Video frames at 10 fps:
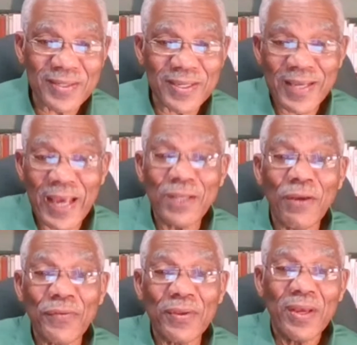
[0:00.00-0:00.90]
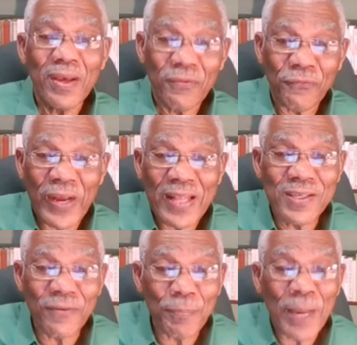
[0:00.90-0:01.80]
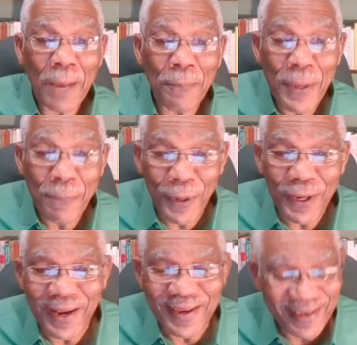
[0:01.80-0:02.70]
Society of the Friends of Black People.